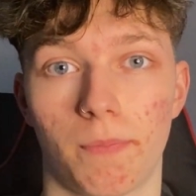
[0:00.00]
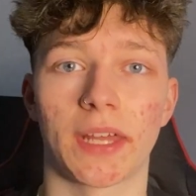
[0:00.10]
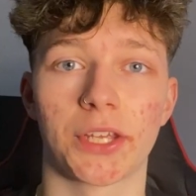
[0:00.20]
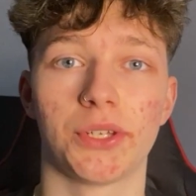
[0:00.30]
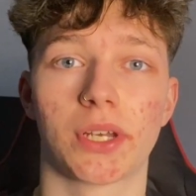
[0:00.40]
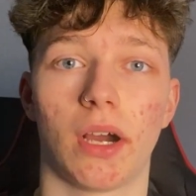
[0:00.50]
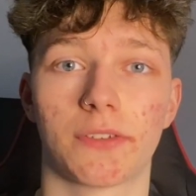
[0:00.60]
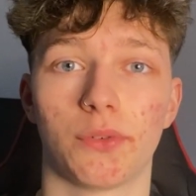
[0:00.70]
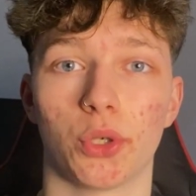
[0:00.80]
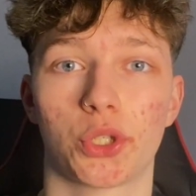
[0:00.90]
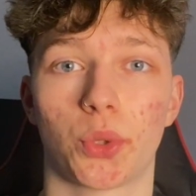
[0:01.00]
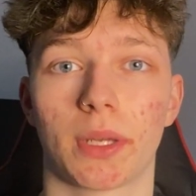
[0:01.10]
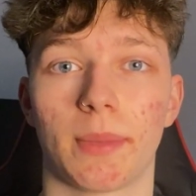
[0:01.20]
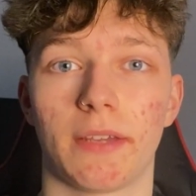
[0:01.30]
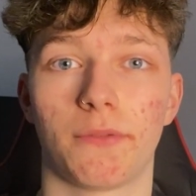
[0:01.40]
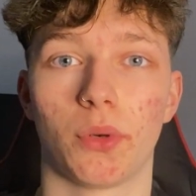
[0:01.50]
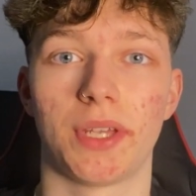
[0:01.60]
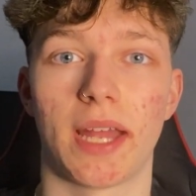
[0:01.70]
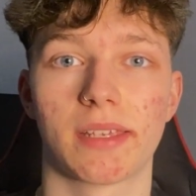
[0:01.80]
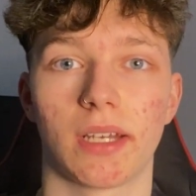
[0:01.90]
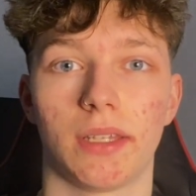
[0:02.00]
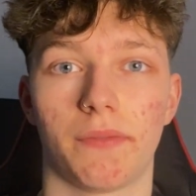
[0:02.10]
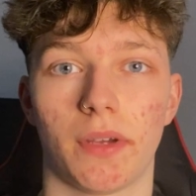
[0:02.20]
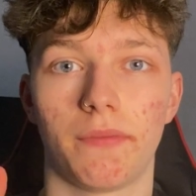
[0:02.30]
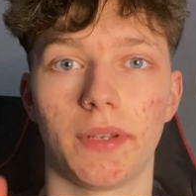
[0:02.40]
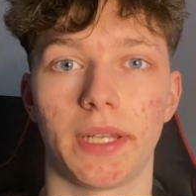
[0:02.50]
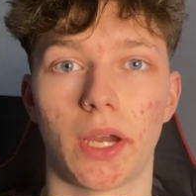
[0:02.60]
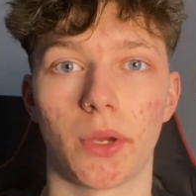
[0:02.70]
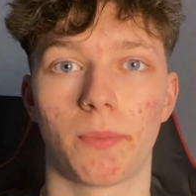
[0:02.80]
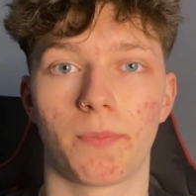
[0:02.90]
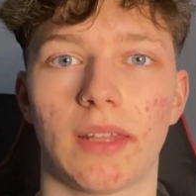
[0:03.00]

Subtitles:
Thank you guys for joining me for yet another video.